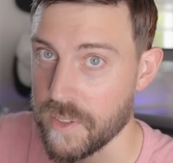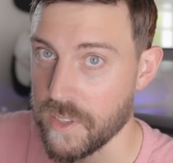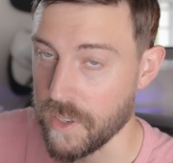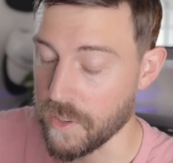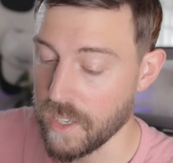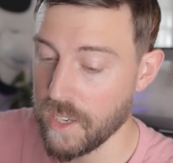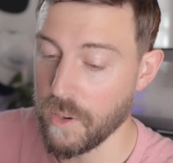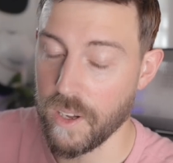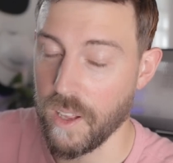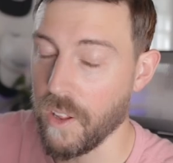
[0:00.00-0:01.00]
So
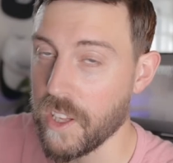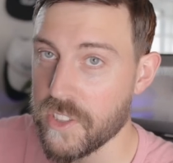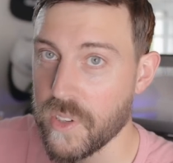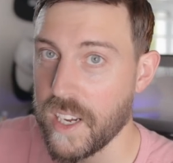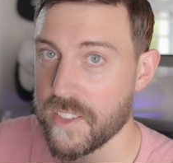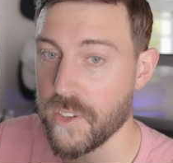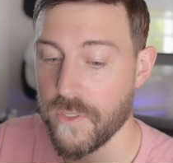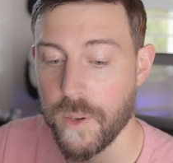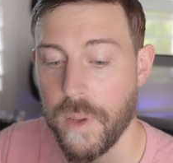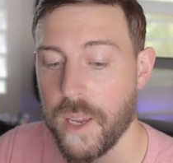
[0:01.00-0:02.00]
I'll, I'll let you guys know
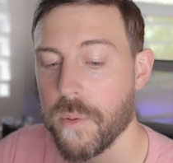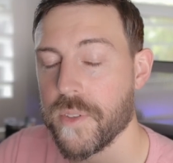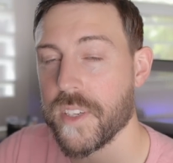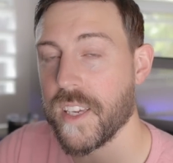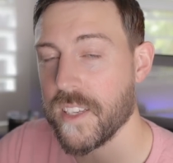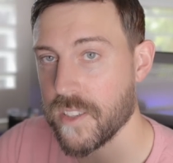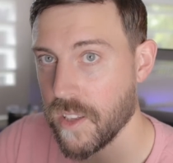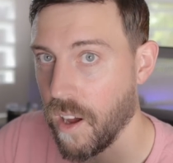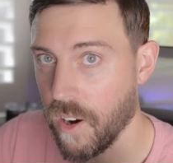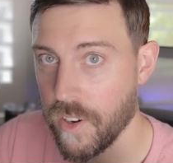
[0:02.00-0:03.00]
if I'm able to get into
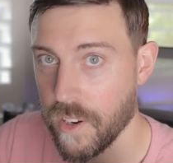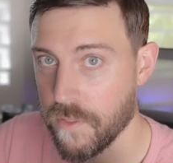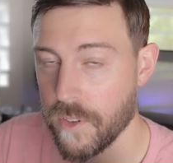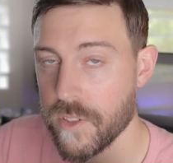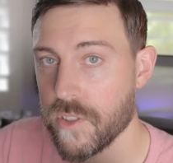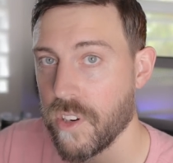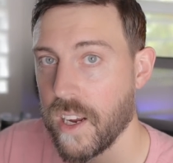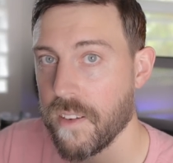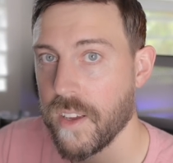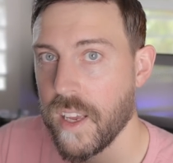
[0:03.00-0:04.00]
the Ariya first
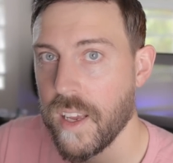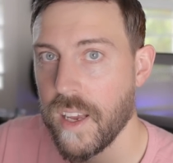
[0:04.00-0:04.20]
drive